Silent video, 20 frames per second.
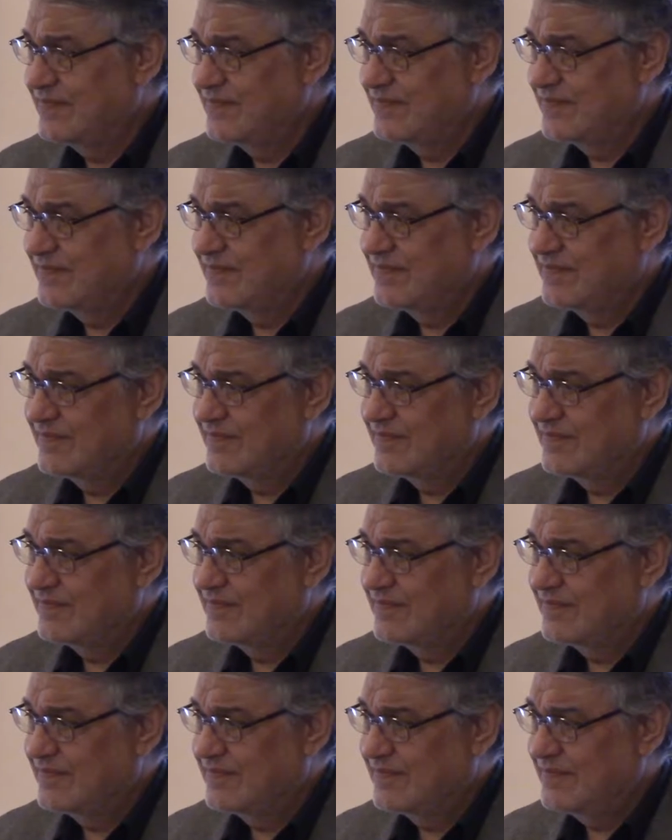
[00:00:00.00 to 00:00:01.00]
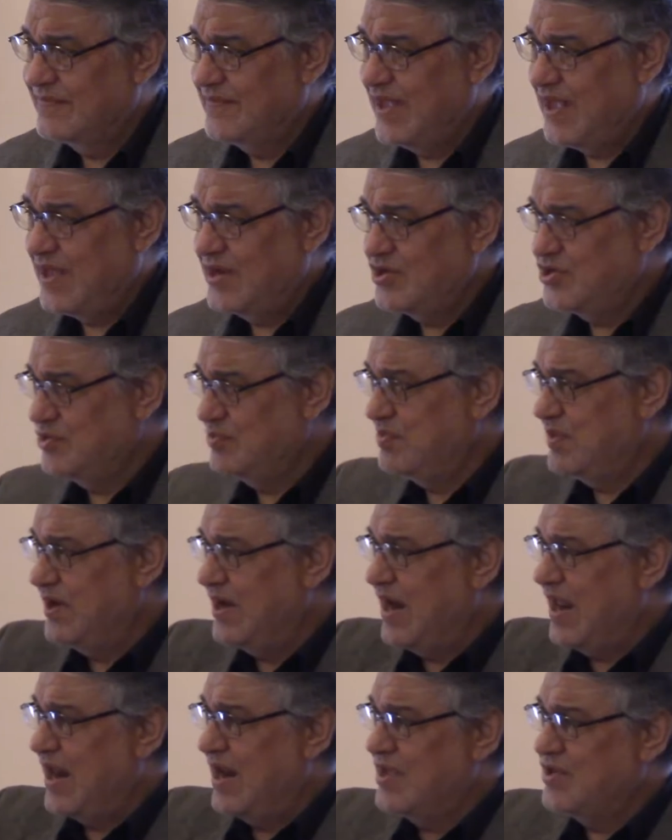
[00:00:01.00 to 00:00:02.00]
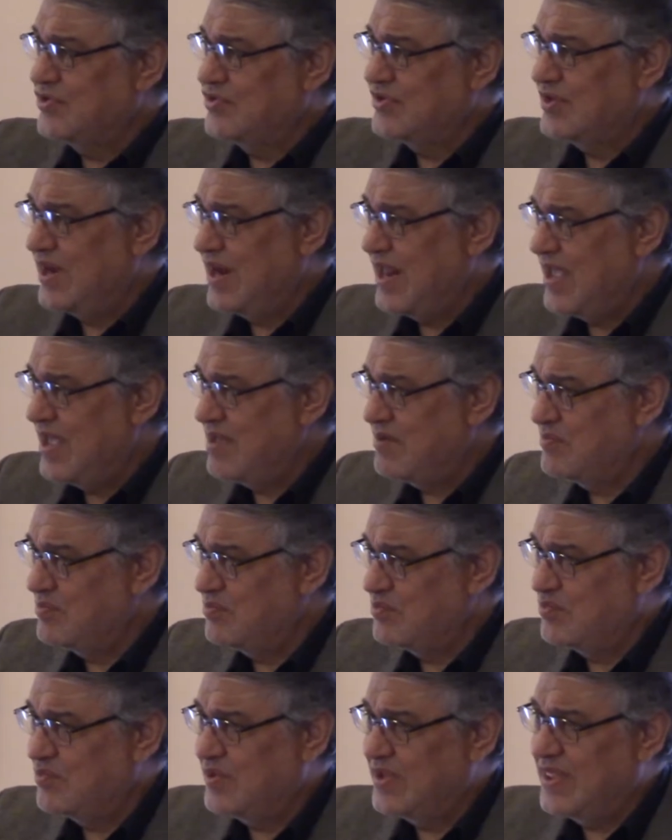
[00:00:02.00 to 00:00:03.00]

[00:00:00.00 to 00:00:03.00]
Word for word: and Jibril alayhi salam with a lamb.